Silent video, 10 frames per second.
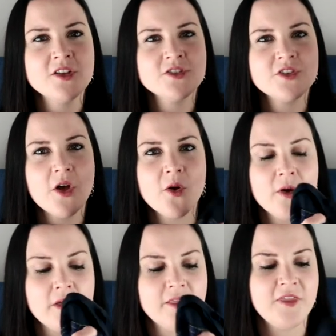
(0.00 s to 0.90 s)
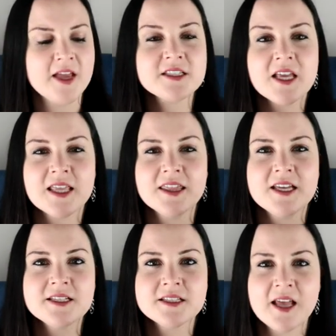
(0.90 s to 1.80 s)
So things like
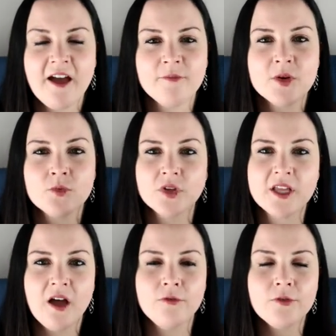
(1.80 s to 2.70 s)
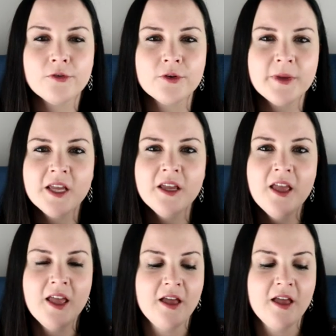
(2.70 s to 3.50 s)
this have been really helpful for me,